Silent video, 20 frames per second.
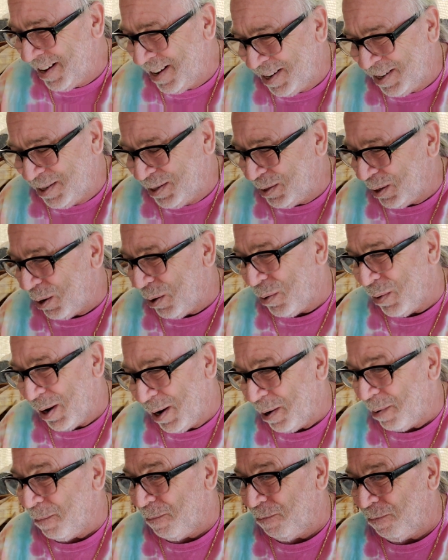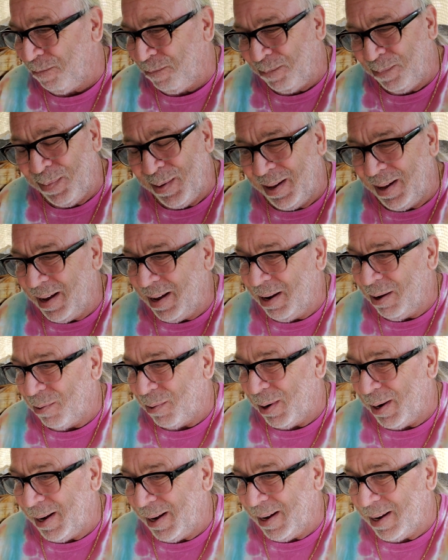So
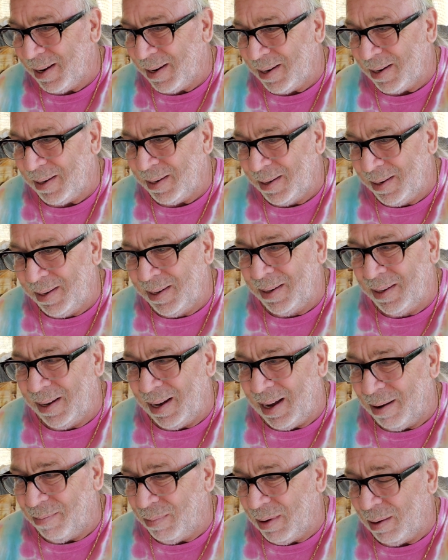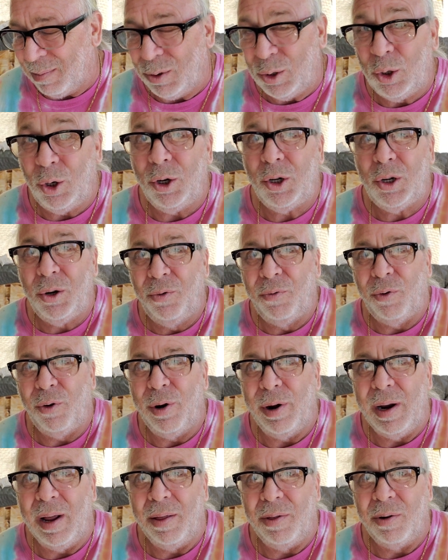anyway, I'm searching for
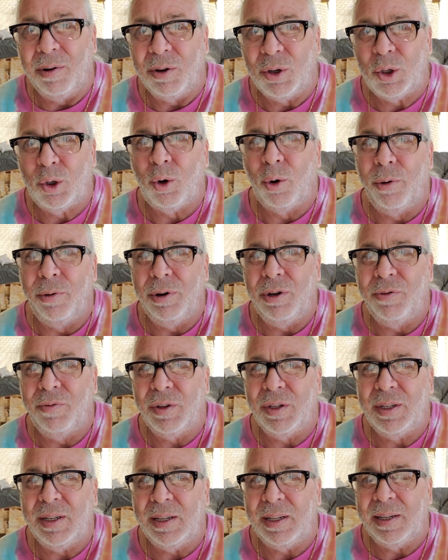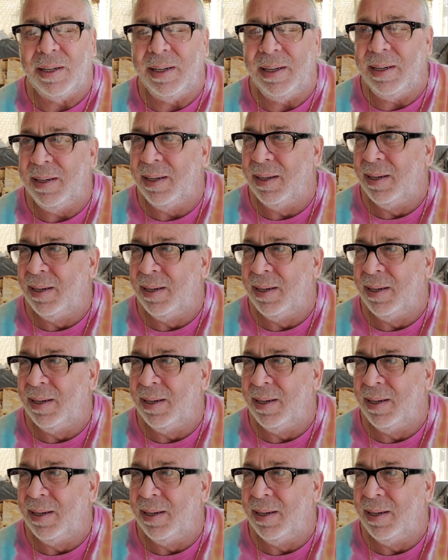another storage facility.